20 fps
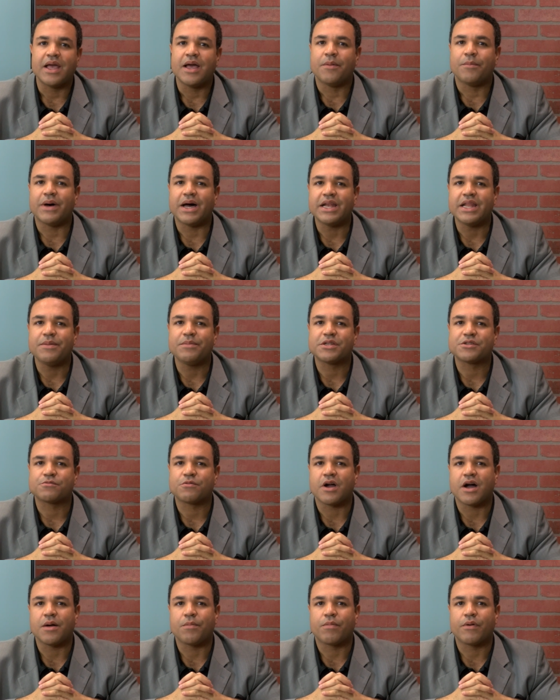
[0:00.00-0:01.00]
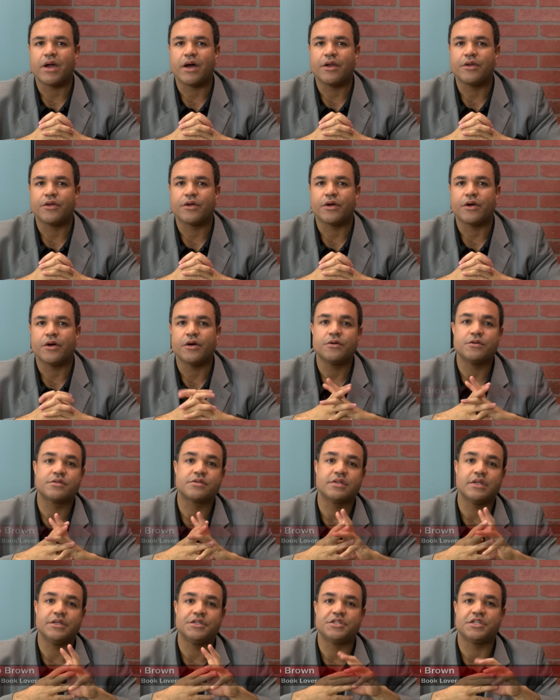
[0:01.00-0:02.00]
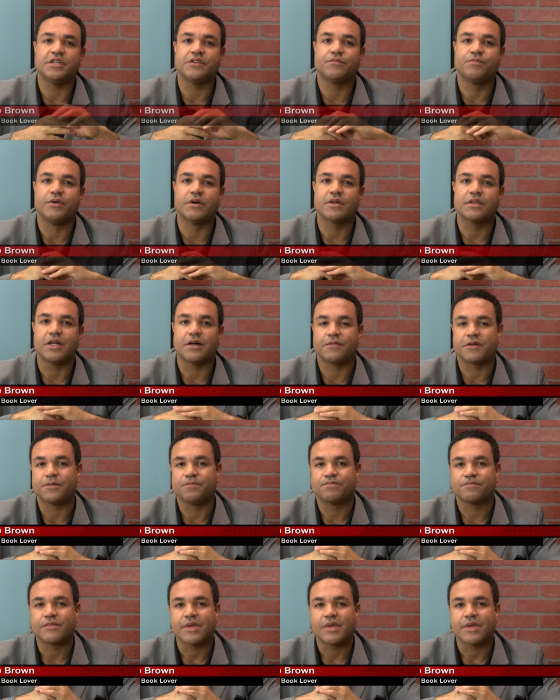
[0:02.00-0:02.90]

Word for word: My name is Rob Brown, your host and chief book lover,